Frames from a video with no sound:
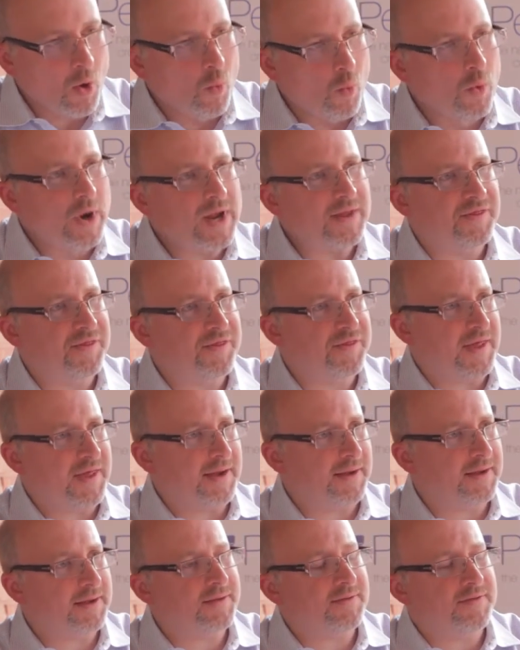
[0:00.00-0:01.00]
We
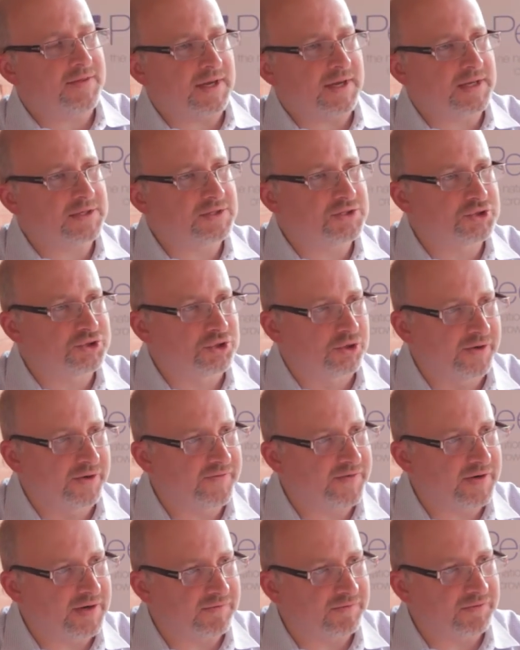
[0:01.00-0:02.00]
think that
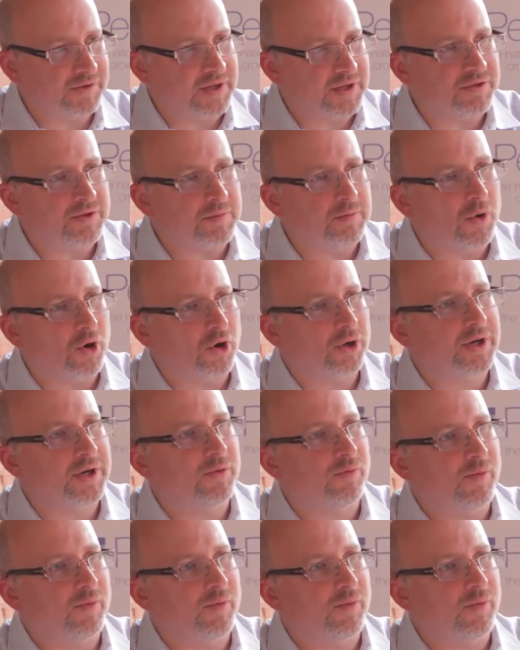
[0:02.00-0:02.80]
conservatively the market